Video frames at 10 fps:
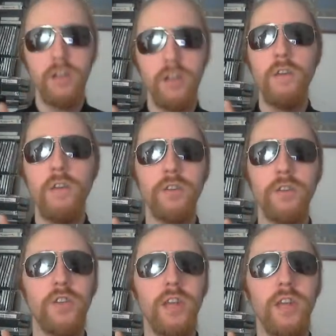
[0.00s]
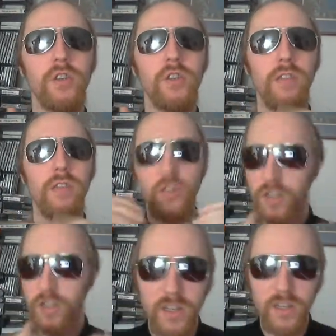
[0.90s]
conversation that
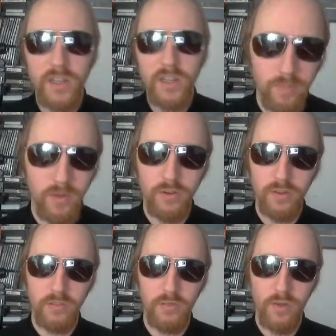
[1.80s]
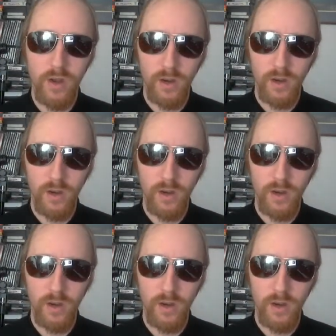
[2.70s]
just gets swept under the rug.